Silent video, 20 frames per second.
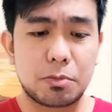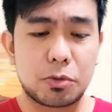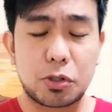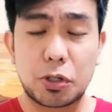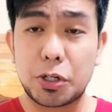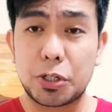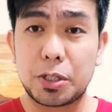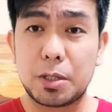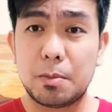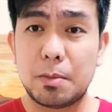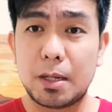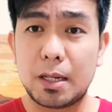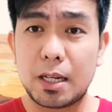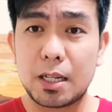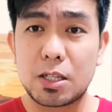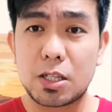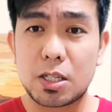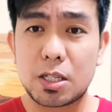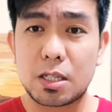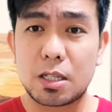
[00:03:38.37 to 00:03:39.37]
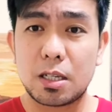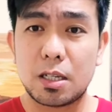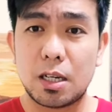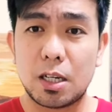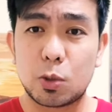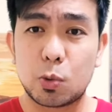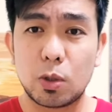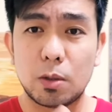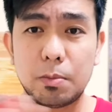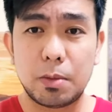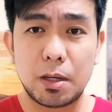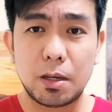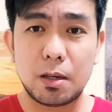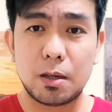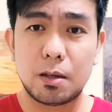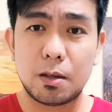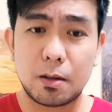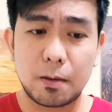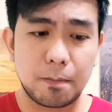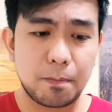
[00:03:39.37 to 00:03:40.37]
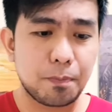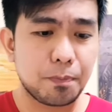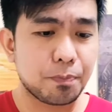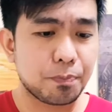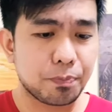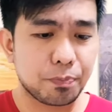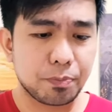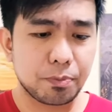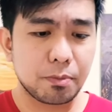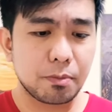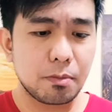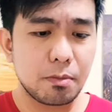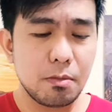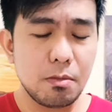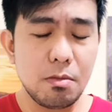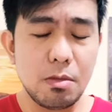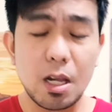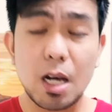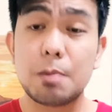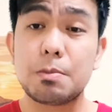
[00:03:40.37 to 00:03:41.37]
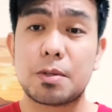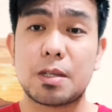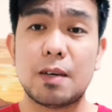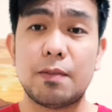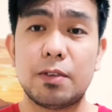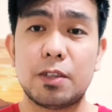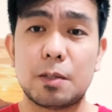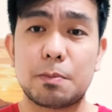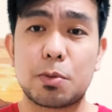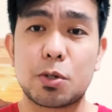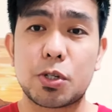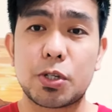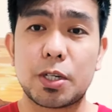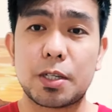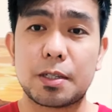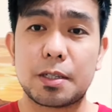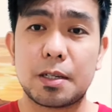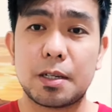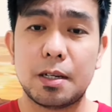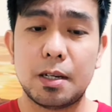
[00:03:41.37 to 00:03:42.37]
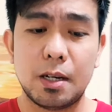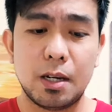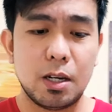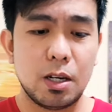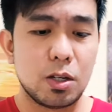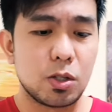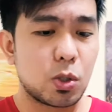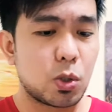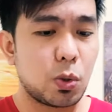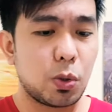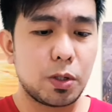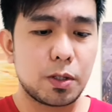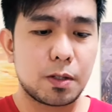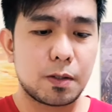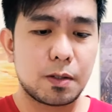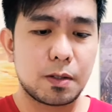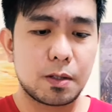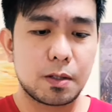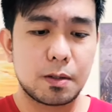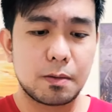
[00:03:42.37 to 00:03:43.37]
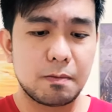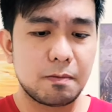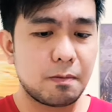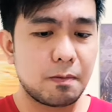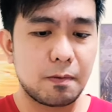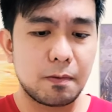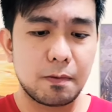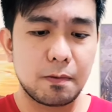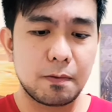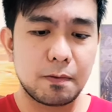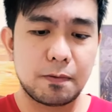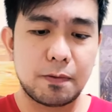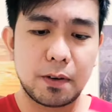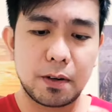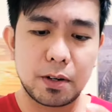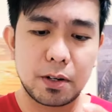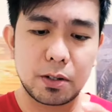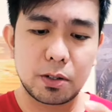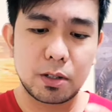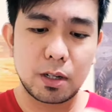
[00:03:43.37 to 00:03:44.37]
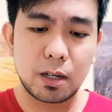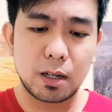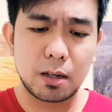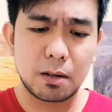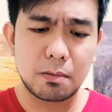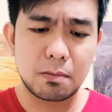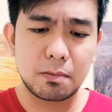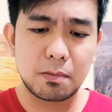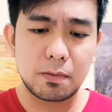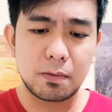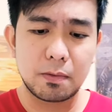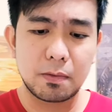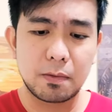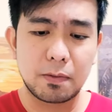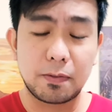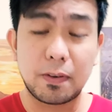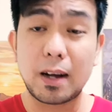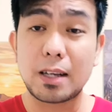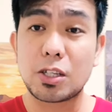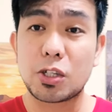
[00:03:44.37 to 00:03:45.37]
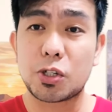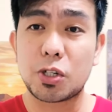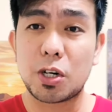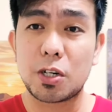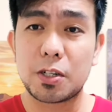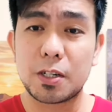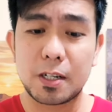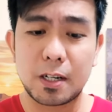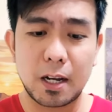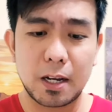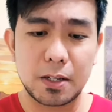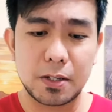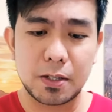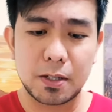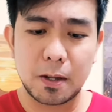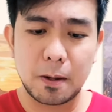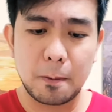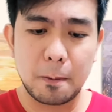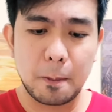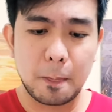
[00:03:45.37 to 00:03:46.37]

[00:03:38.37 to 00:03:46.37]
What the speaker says: 30 minutes. It will be 70%. So it's very fast charging guys.